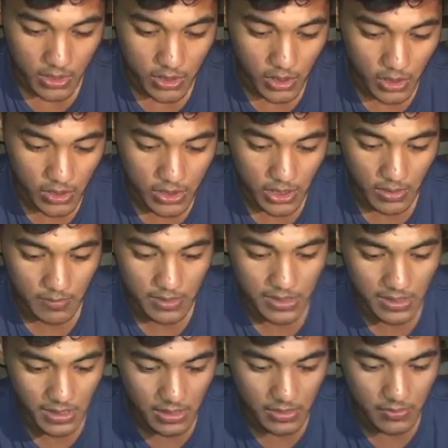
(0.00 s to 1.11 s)
Joints can be
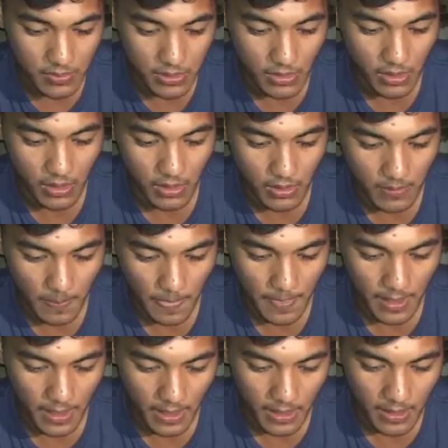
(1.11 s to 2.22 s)
sealed with
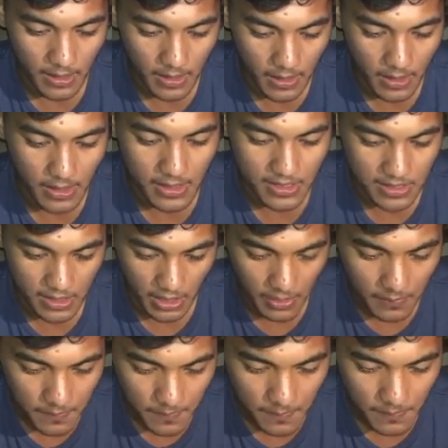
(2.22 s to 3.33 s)
a
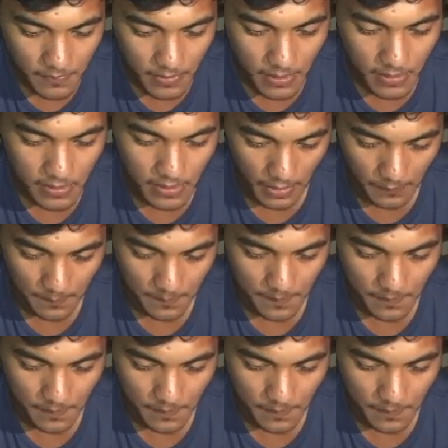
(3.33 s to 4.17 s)
adhesive tape,